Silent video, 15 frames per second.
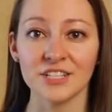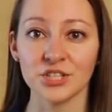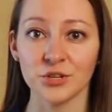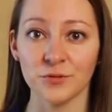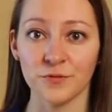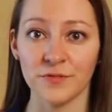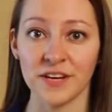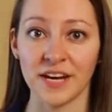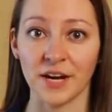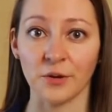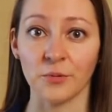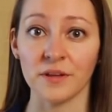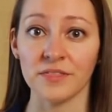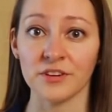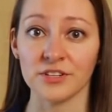
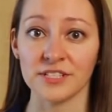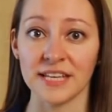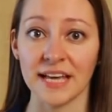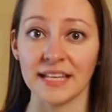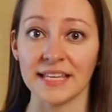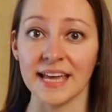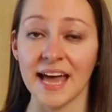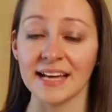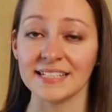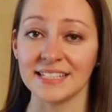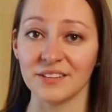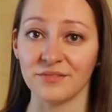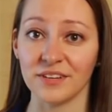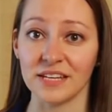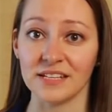interfere with your daily
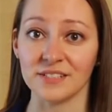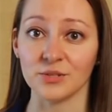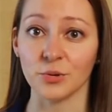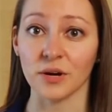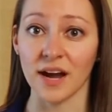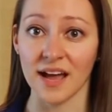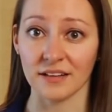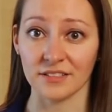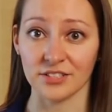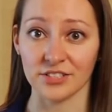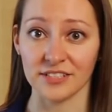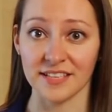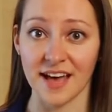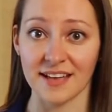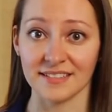activities or
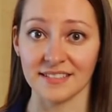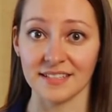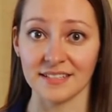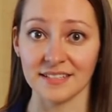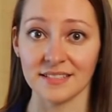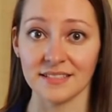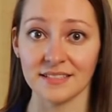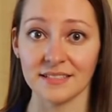exercises.